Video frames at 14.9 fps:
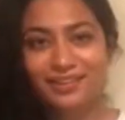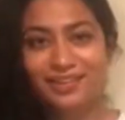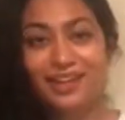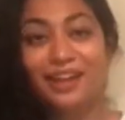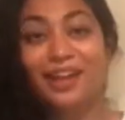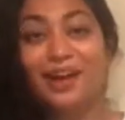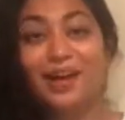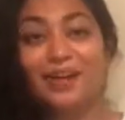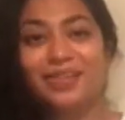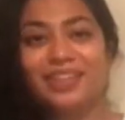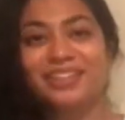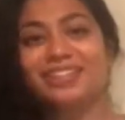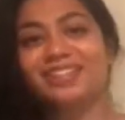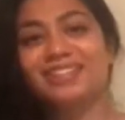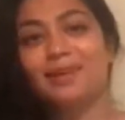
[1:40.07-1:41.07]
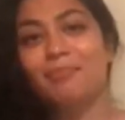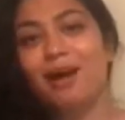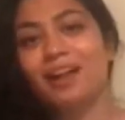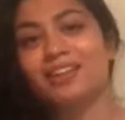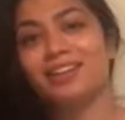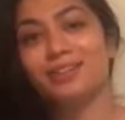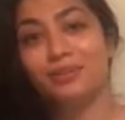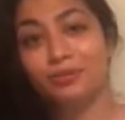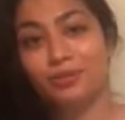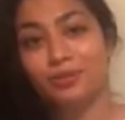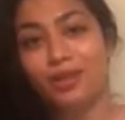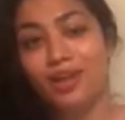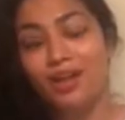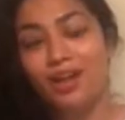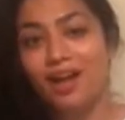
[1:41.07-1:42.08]
Hello, this is Amania
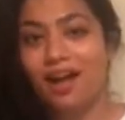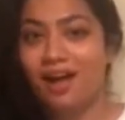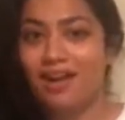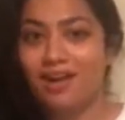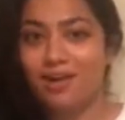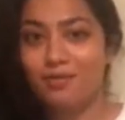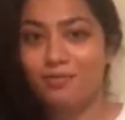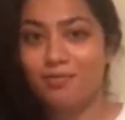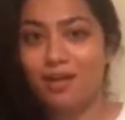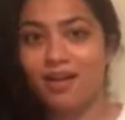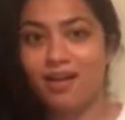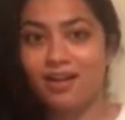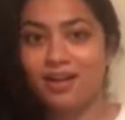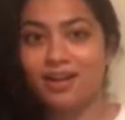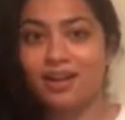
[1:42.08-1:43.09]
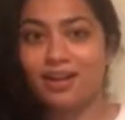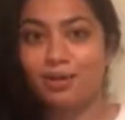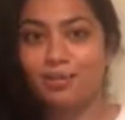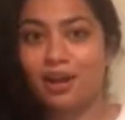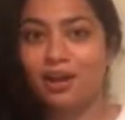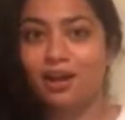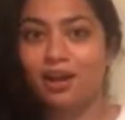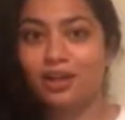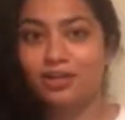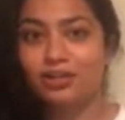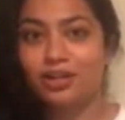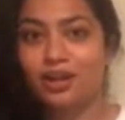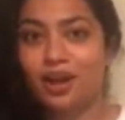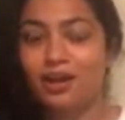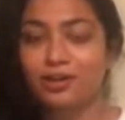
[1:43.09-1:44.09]
Narula. I am a Columbia College
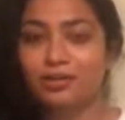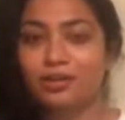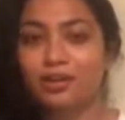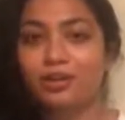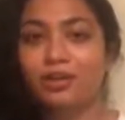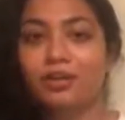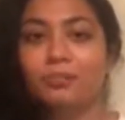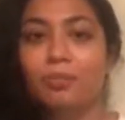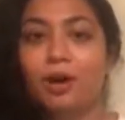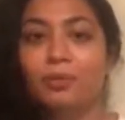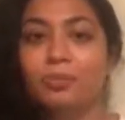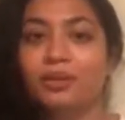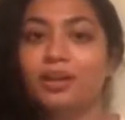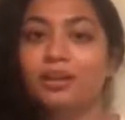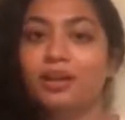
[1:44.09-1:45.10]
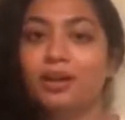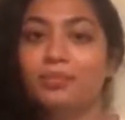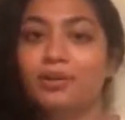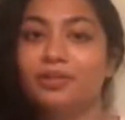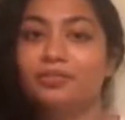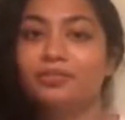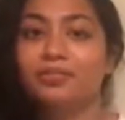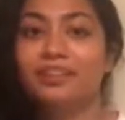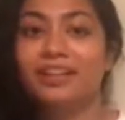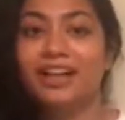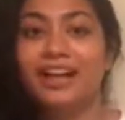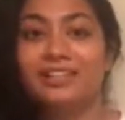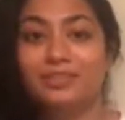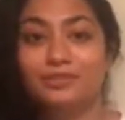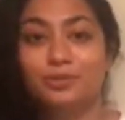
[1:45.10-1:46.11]
Chicago Theater Department alum of
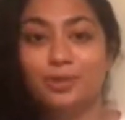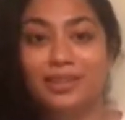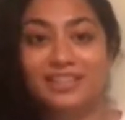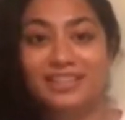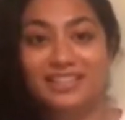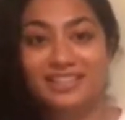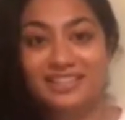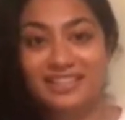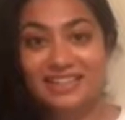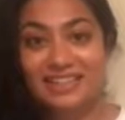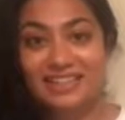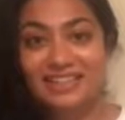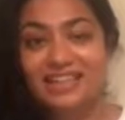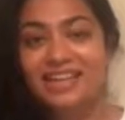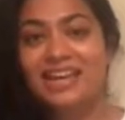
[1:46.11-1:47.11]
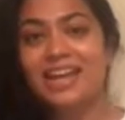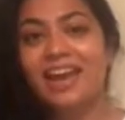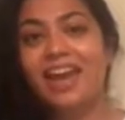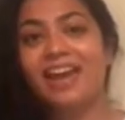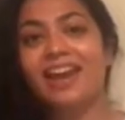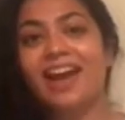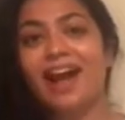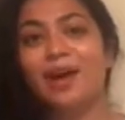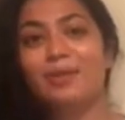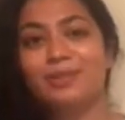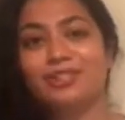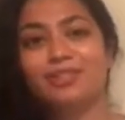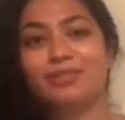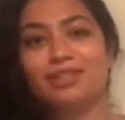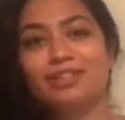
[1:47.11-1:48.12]
class of 2016, and I
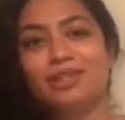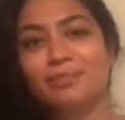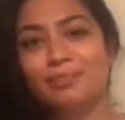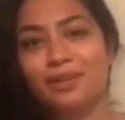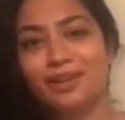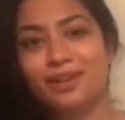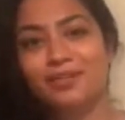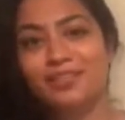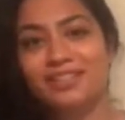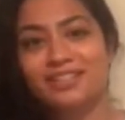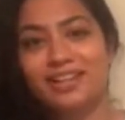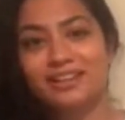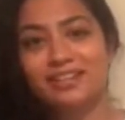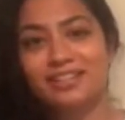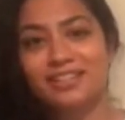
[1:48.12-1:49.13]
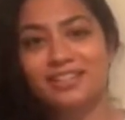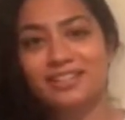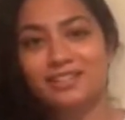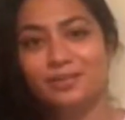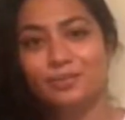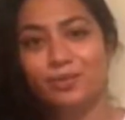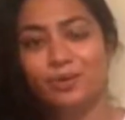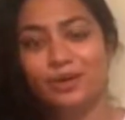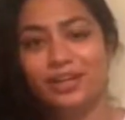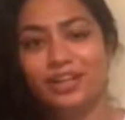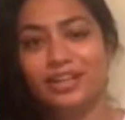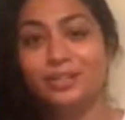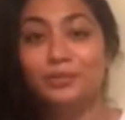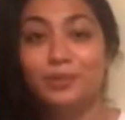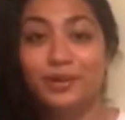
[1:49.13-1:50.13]
was a recipient of the Sarah Siddons Award
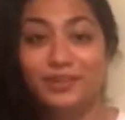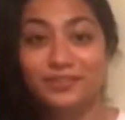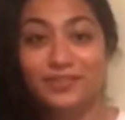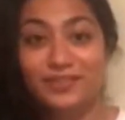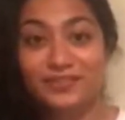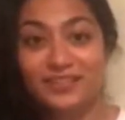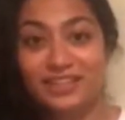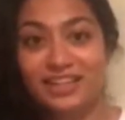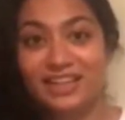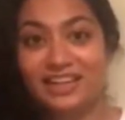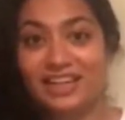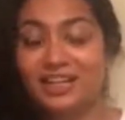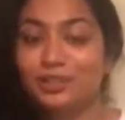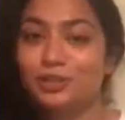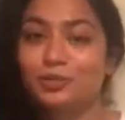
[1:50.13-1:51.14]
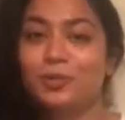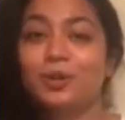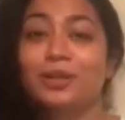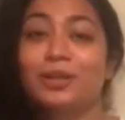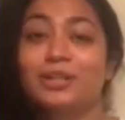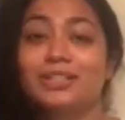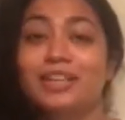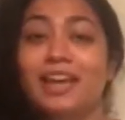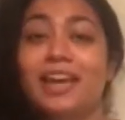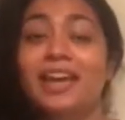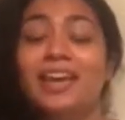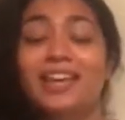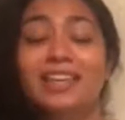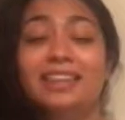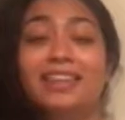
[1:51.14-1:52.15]
in 2015, and I just wanted to say
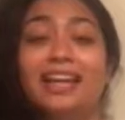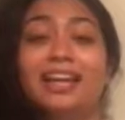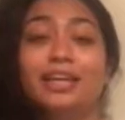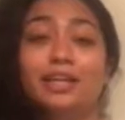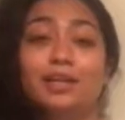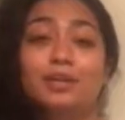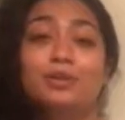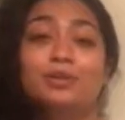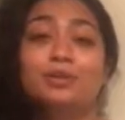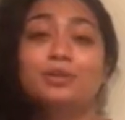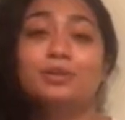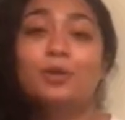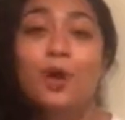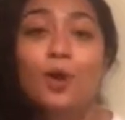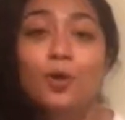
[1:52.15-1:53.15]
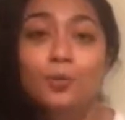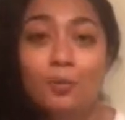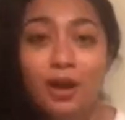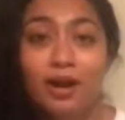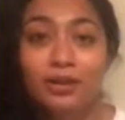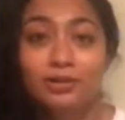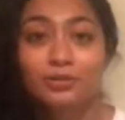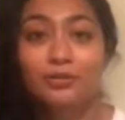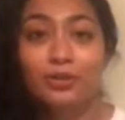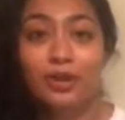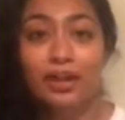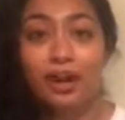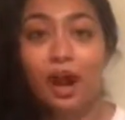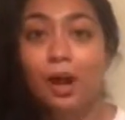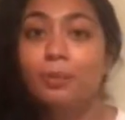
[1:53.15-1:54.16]
thank you so much for
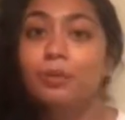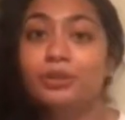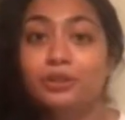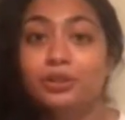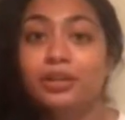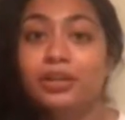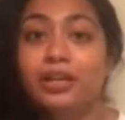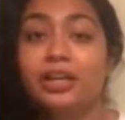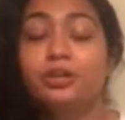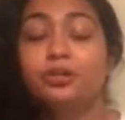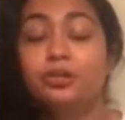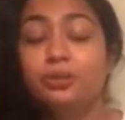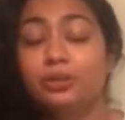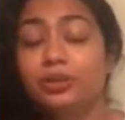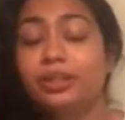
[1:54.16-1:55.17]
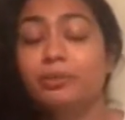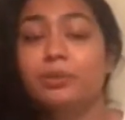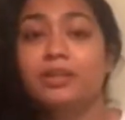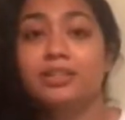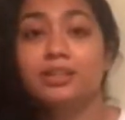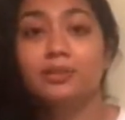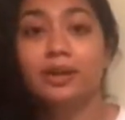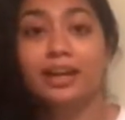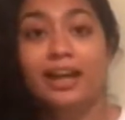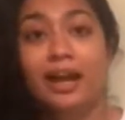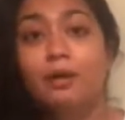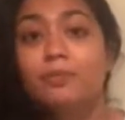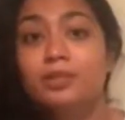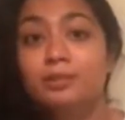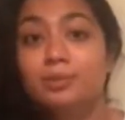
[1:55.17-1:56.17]
that opportunity. It truly was a great
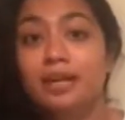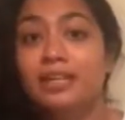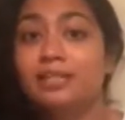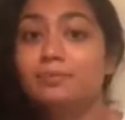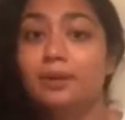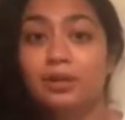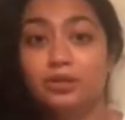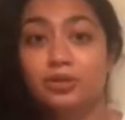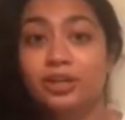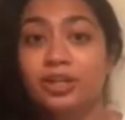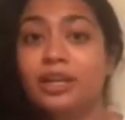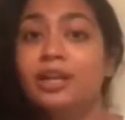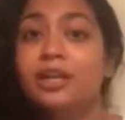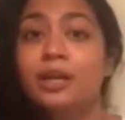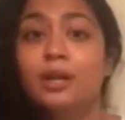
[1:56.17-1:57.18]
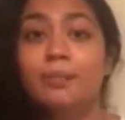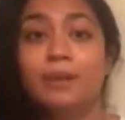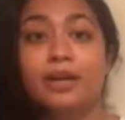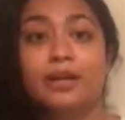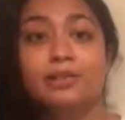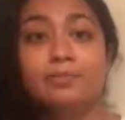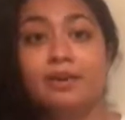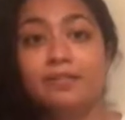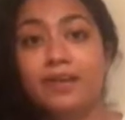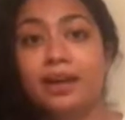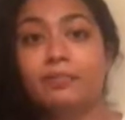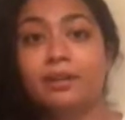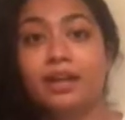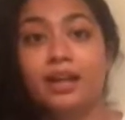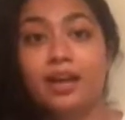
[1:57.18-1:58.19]
help to me, especially because my
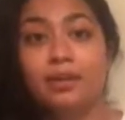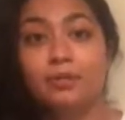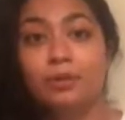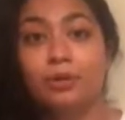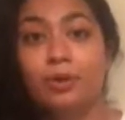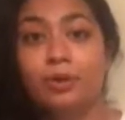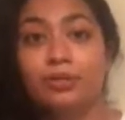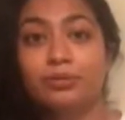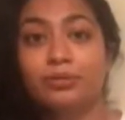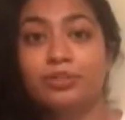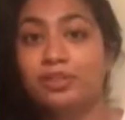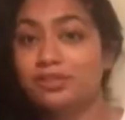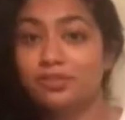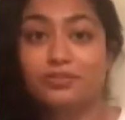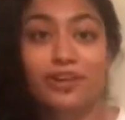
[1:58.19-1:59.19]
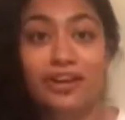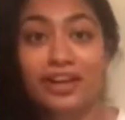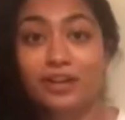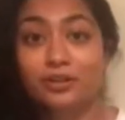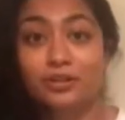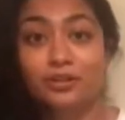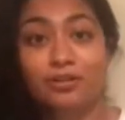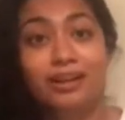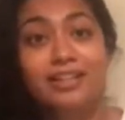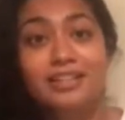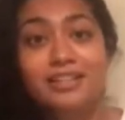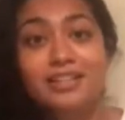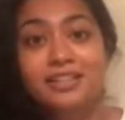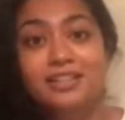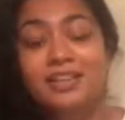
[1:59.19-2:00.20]
family and I were going through such a financial
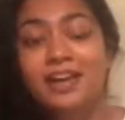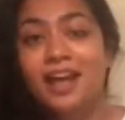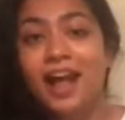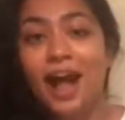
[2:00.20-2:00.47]
crisis.